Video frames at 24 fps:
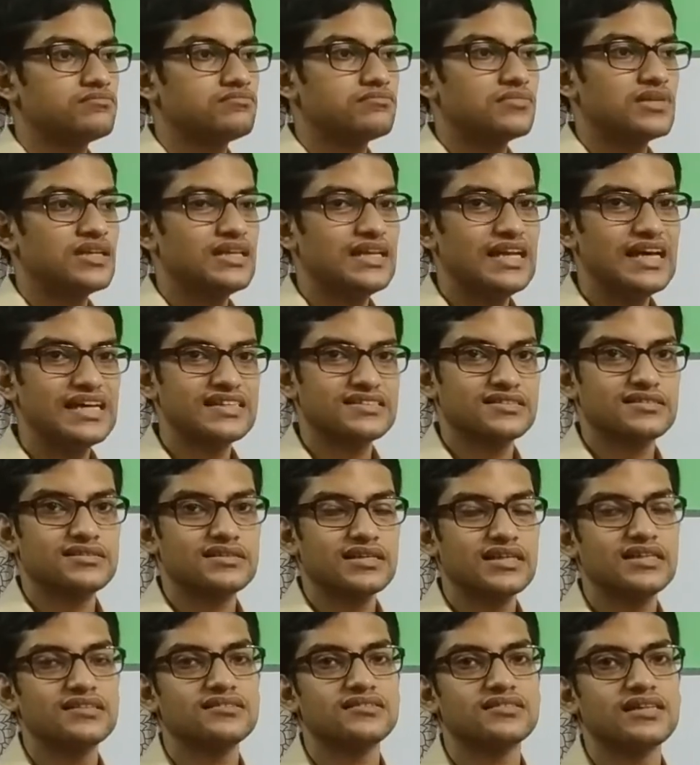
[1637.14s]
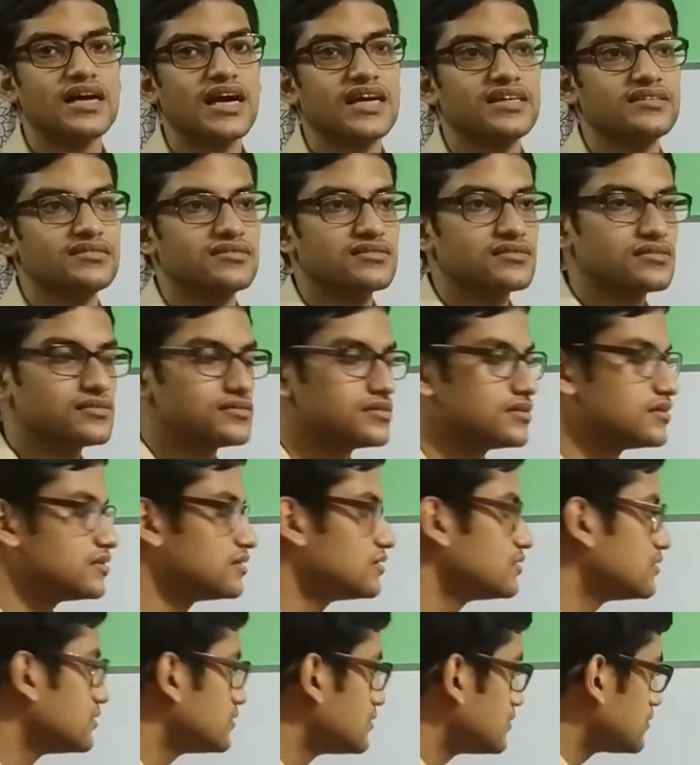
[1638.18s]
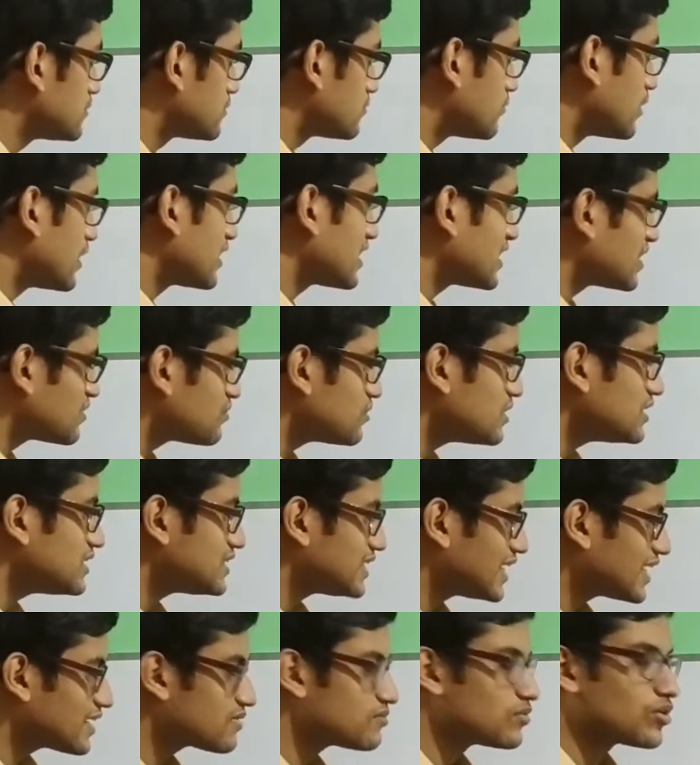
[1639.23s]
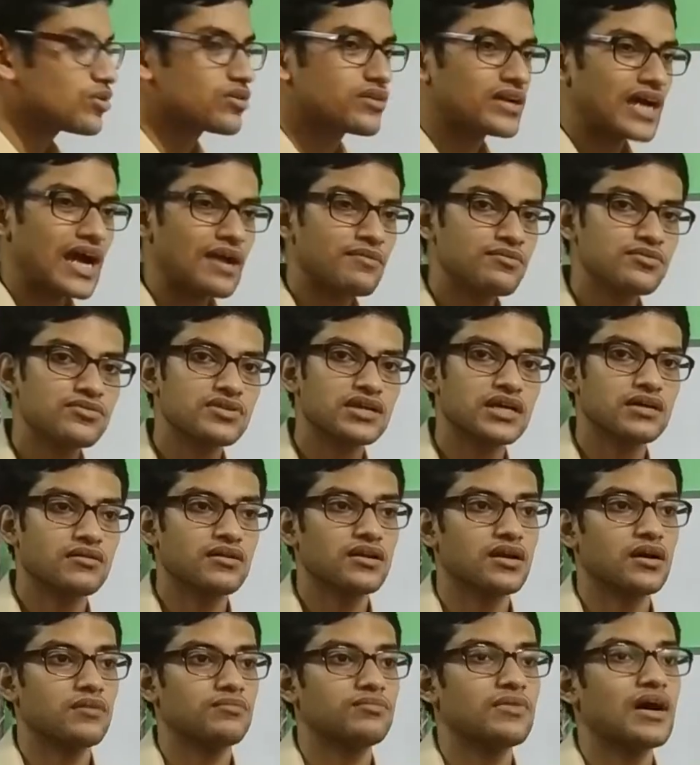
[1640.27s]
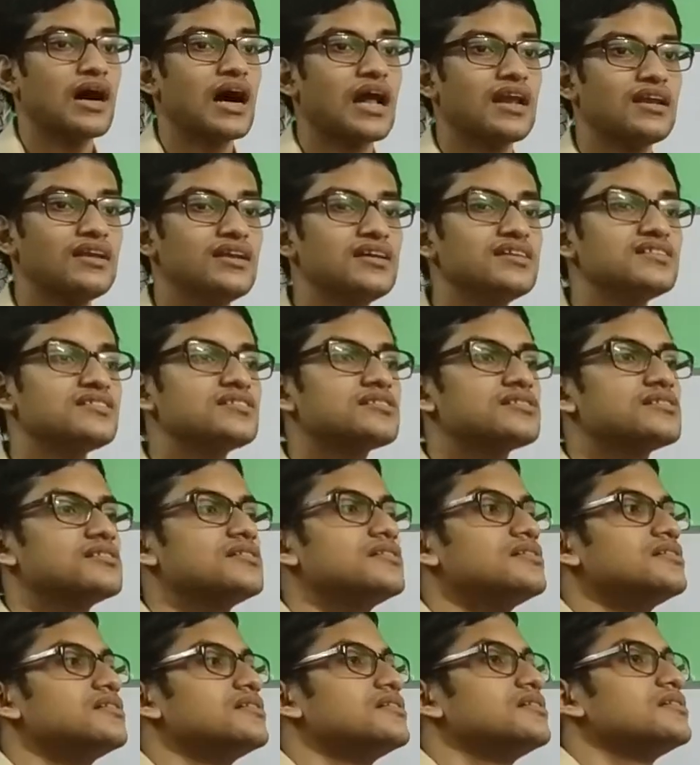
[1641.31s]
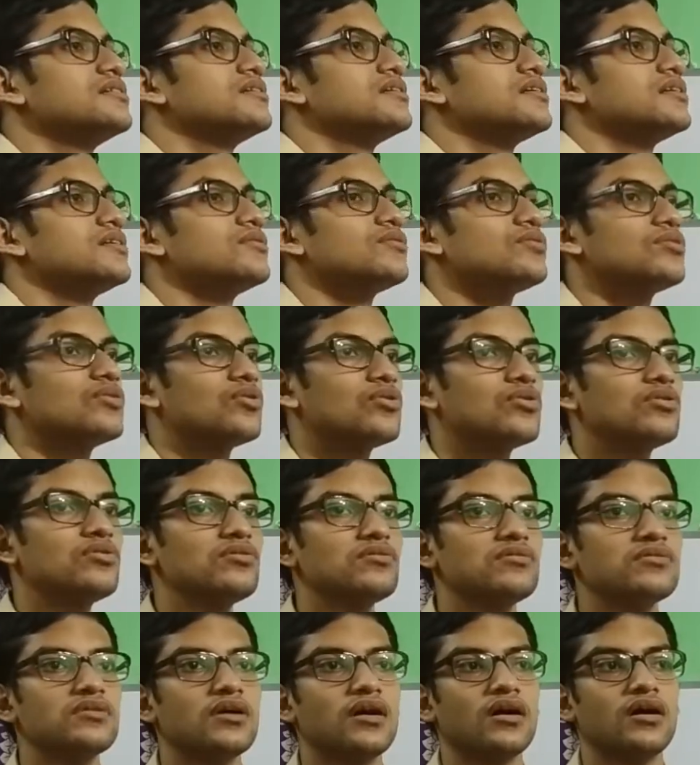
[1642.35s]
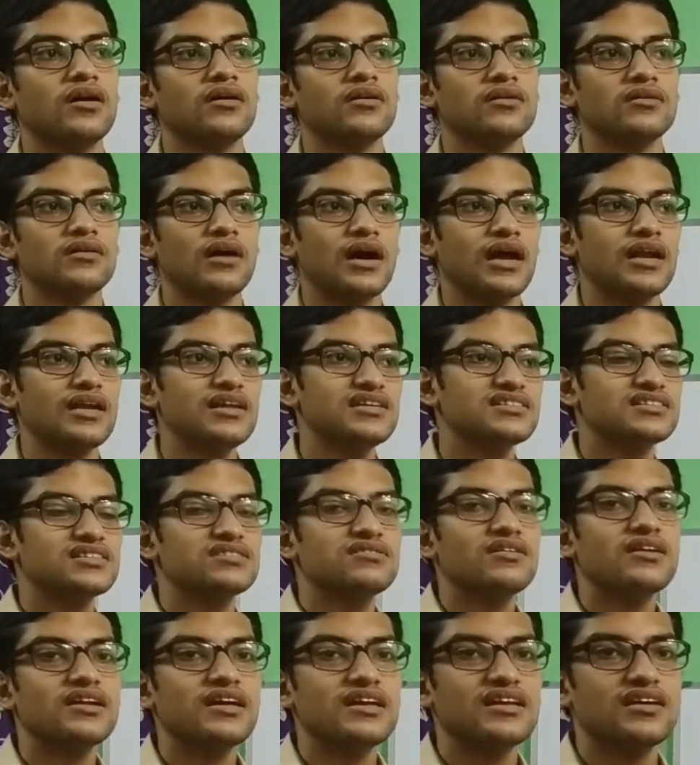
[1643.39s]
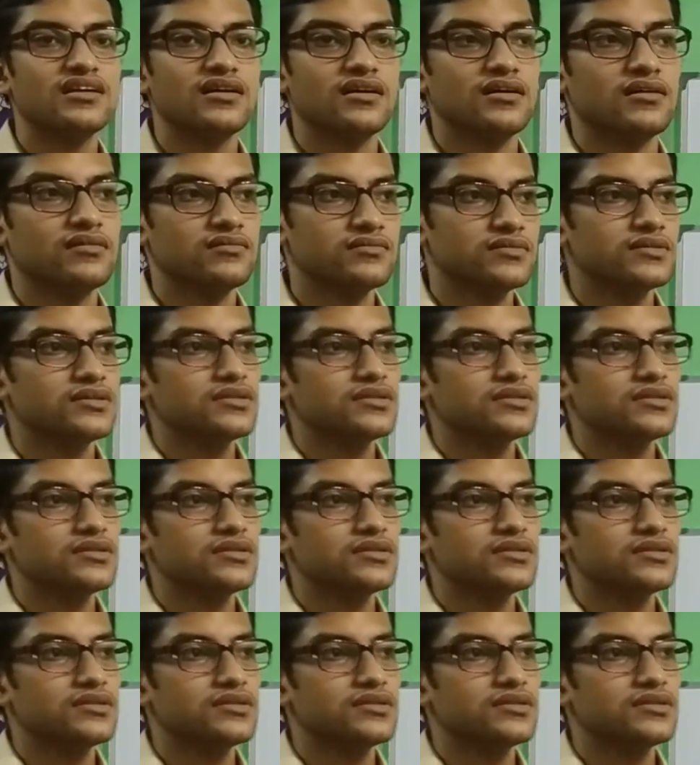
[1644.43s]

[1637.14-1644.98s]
less in size, but it will take more time to develop, unless unless you are